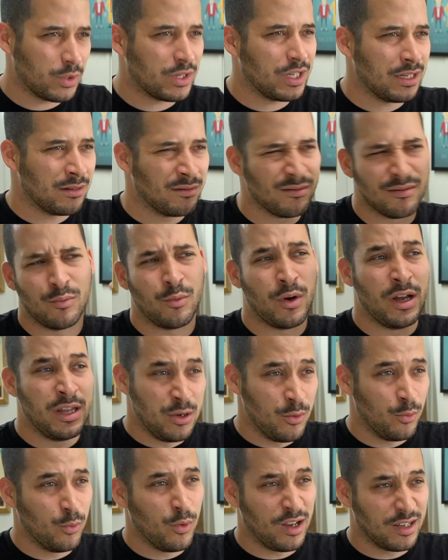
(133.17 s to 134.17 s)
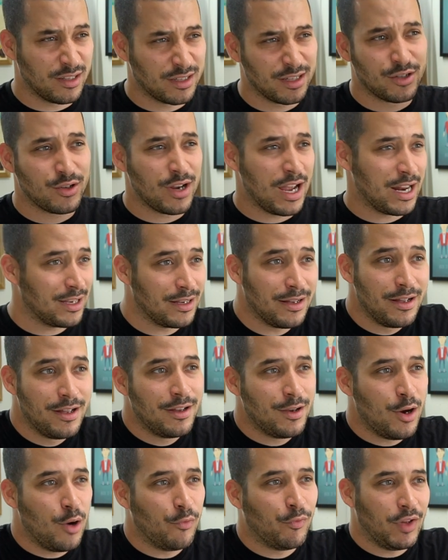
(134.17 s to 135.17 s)
within what you want to try to
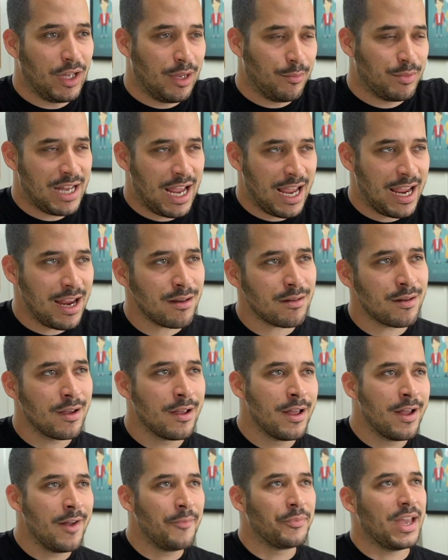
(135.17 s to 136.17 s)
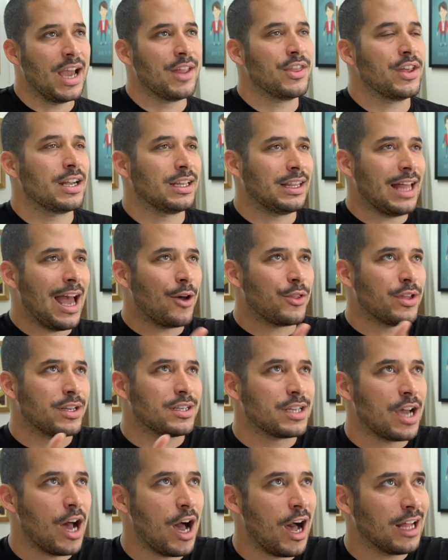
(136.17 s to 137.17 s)
hopefully obtain. And then allow the
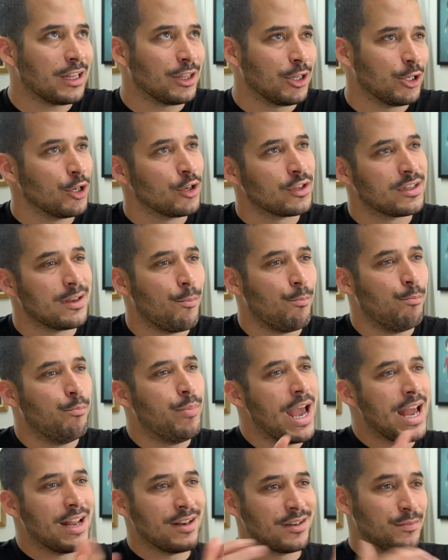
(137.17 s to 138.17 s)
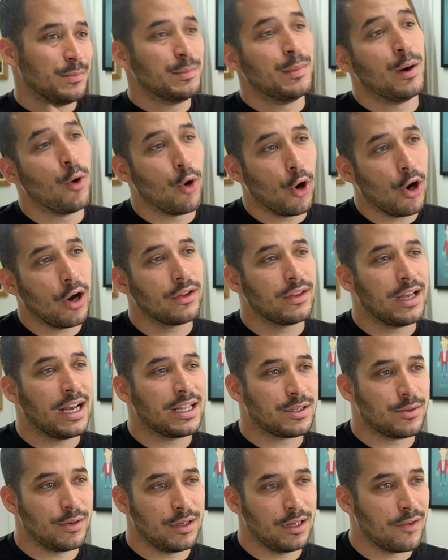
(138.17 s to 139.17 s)
toddler to bend more.
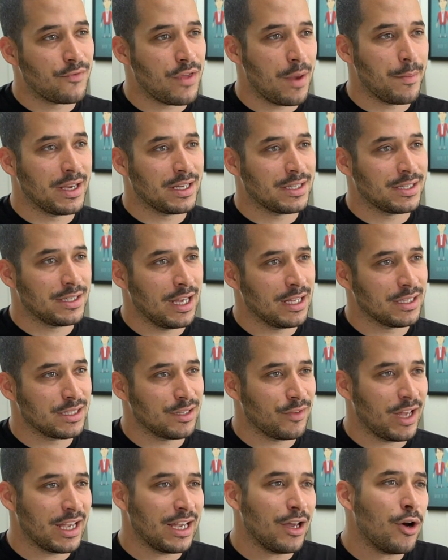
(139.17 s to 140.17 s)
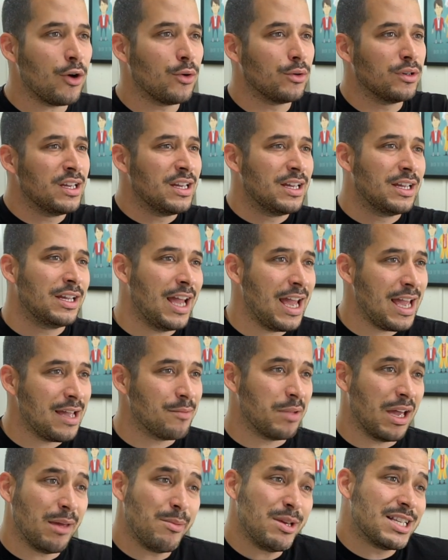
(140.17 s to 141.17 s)
That's what, if that makes sense, of like, oh, hey,
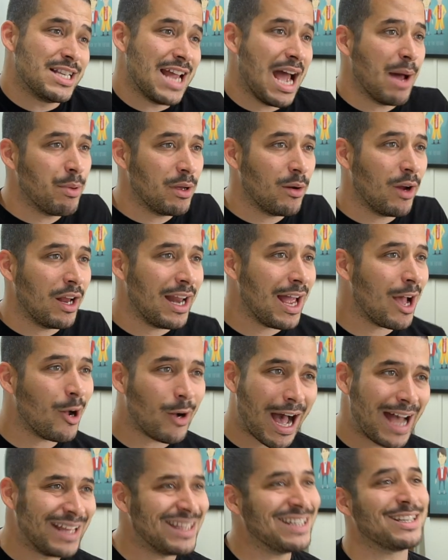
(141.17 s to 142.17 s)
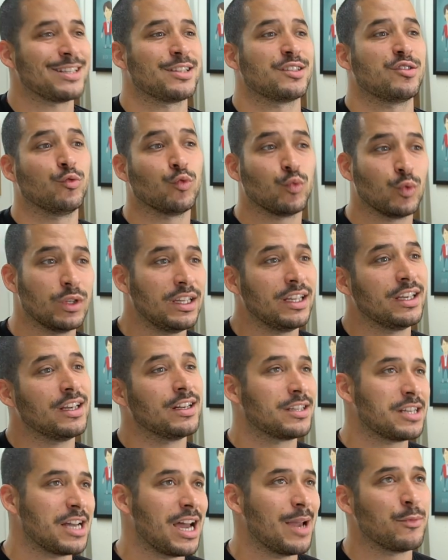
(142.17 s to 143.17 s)
baby's napping right now. I think this is a really
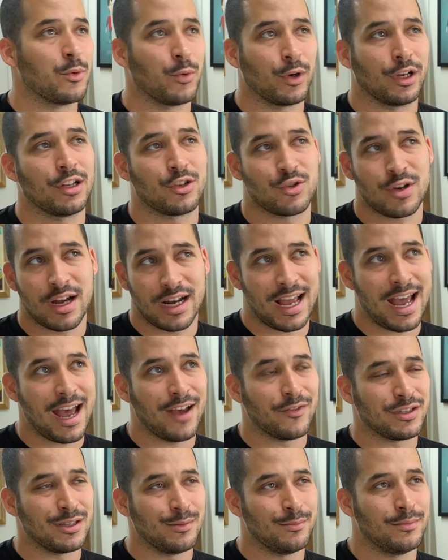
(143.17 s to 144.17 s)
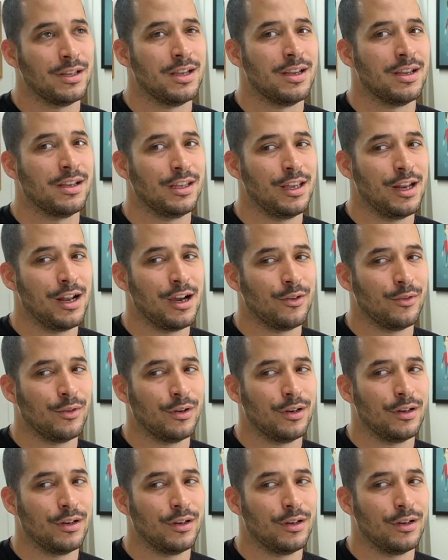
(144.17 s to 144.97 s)
good time that we're going to try to have some, you know,